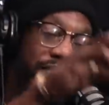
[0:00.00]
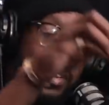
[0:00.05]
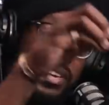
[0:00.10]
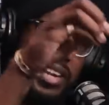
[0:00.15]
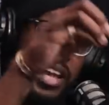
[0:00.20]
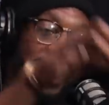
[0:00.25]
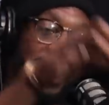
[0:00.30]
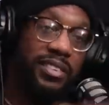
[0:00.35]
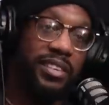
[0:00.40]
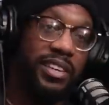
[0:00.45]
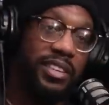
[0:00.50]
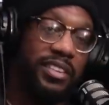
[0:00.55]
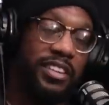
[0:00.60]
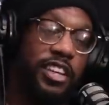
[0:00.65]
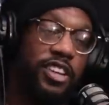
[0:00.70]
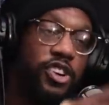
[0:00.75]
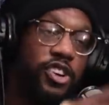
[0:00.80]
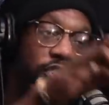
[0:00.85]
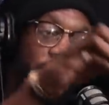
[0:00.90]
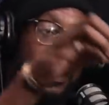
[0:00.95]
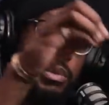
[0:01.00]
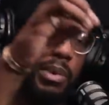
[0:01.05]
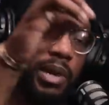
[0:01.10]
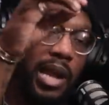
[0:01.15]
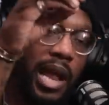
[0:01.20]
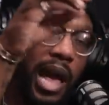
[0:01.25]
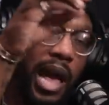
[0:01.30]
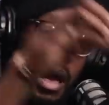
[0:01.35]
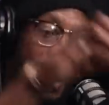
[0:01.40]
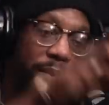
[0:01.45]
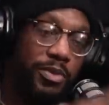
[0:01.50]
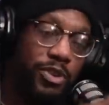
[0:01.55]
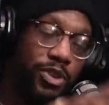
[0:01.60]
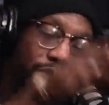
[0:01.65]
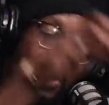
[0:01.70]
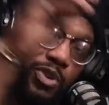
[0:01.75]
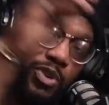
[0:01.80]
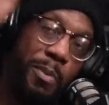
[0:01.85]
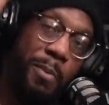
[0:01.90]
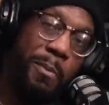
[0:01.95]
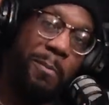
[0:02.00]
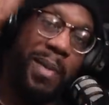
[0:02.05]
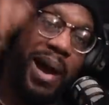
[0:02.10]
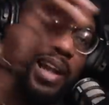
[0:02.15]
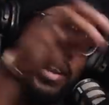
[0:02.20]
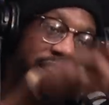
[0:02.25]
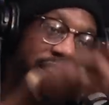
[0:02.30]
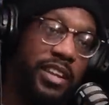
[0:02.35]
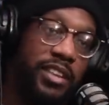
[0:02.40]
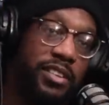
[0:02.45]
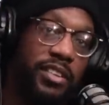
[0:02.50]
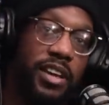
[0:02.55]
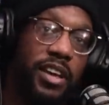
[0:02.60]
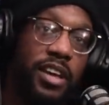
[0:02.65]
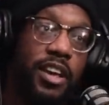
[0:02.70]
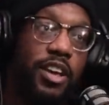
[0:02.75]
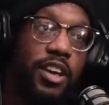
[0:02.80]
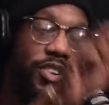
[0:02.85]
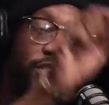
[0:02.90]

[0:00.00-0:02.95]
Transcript: I think next season is going to be an absolute madness